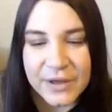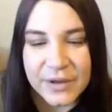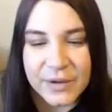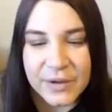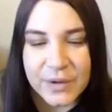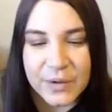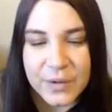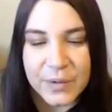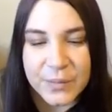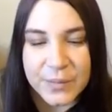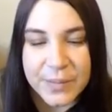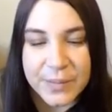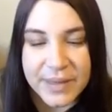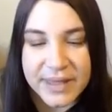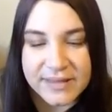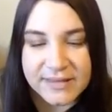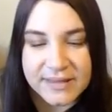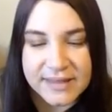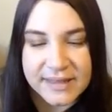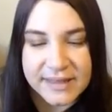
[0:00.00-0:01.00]
who
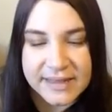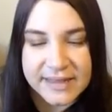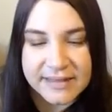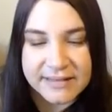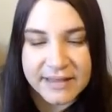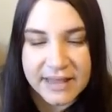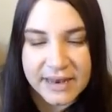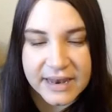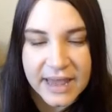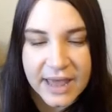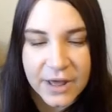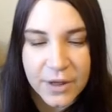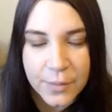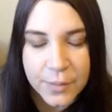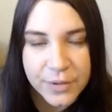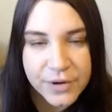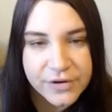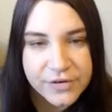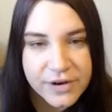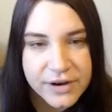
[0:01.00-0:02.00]
basically is going to
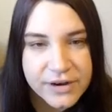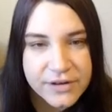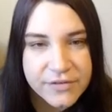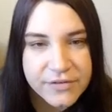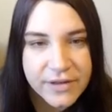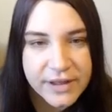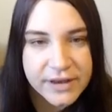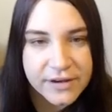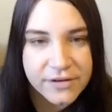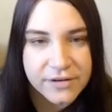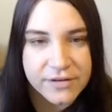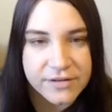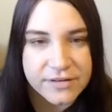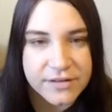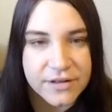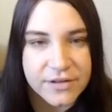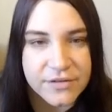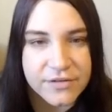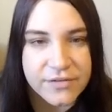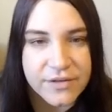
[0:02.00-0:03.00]
help her try to find
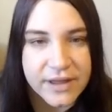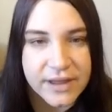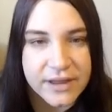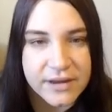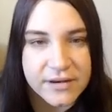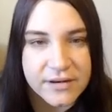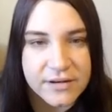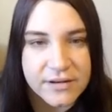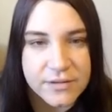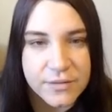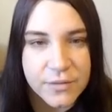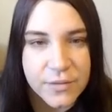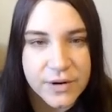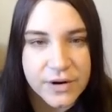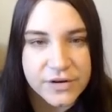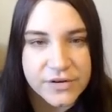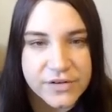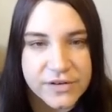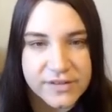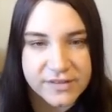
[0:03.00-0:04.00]
herself, find
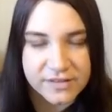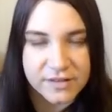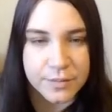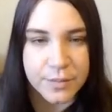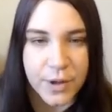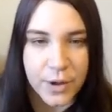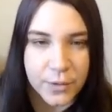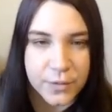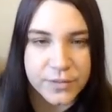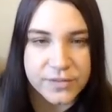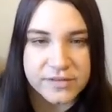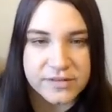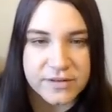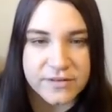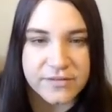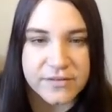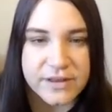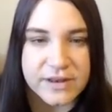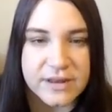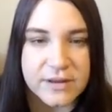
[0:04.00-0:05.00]
where she's supposed to
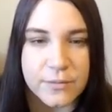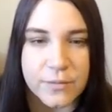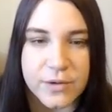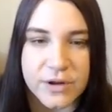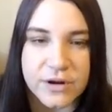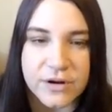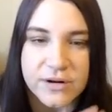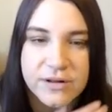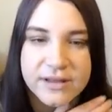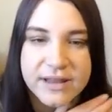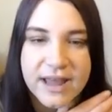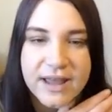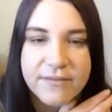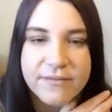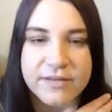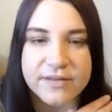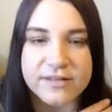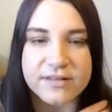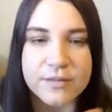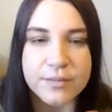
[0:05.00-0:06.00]
fit in, what her
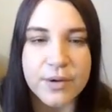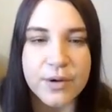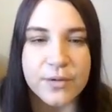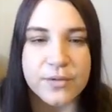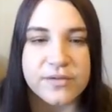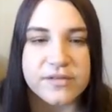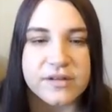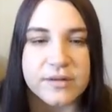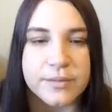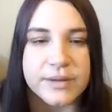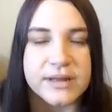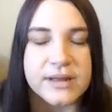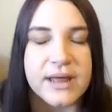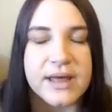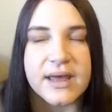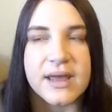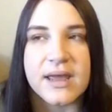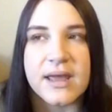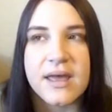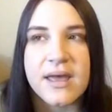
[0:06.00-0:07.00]
life is supposed to be
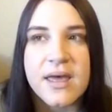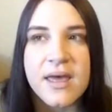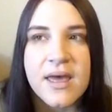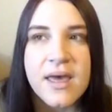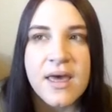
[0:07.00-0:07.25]
like.